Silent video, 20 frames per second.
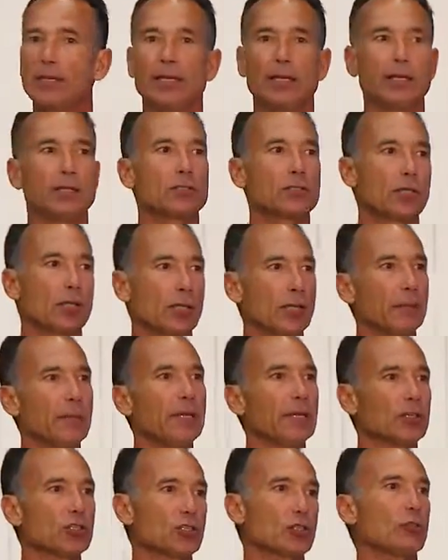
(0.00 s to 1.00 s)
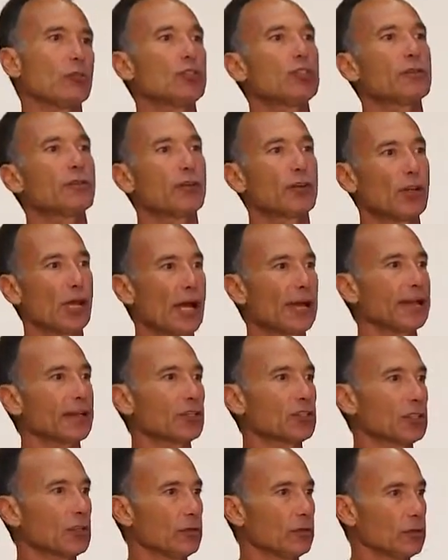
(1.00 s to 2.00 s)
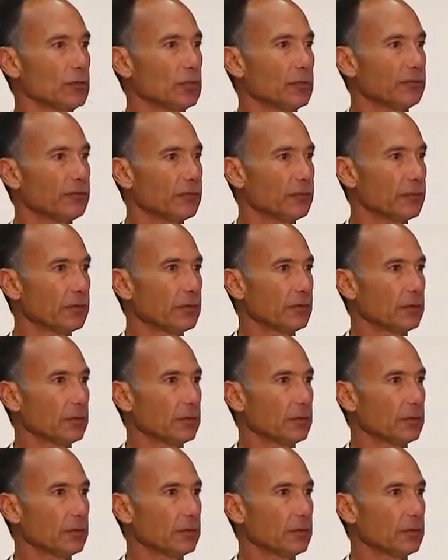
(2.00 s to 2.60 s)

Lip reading: Is it going to be exclusive or non-exclusive?